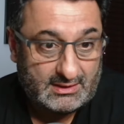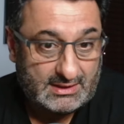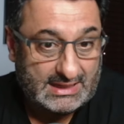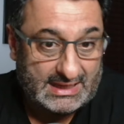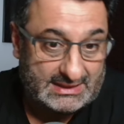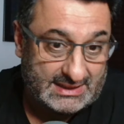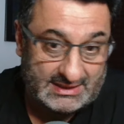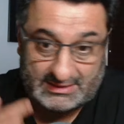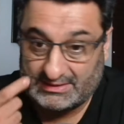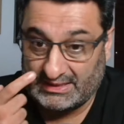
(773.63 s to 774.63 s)

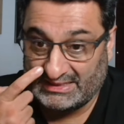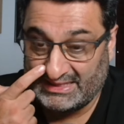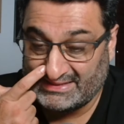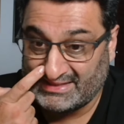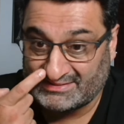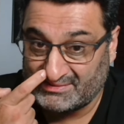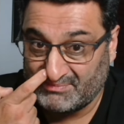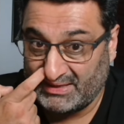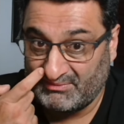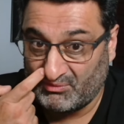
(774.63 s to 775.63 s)
And it doesn't
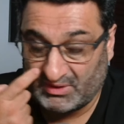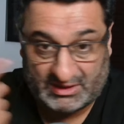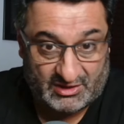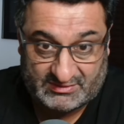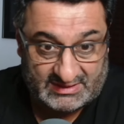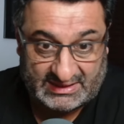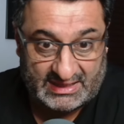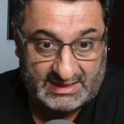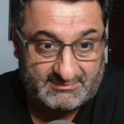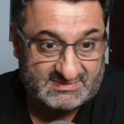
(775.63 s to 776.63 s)
make me want to go to the
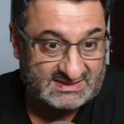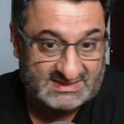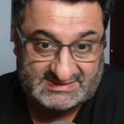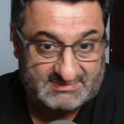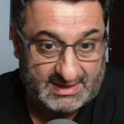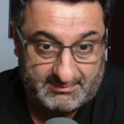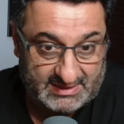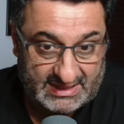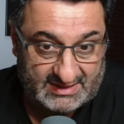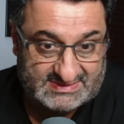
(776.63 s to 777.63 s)
games. It doesn't make me
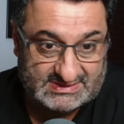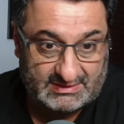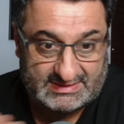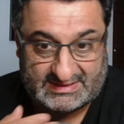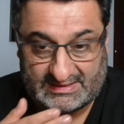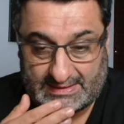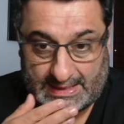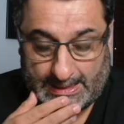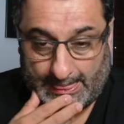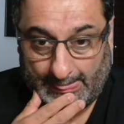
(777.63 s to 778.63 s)
get excited.
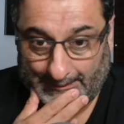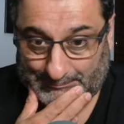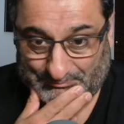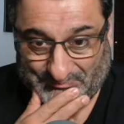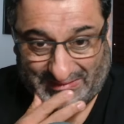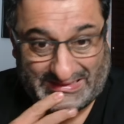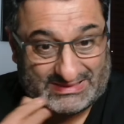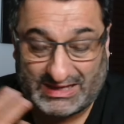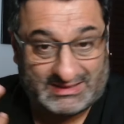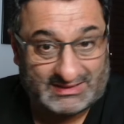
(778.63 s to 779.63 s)
And I
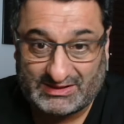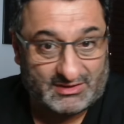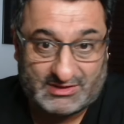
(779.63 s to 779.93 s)
don't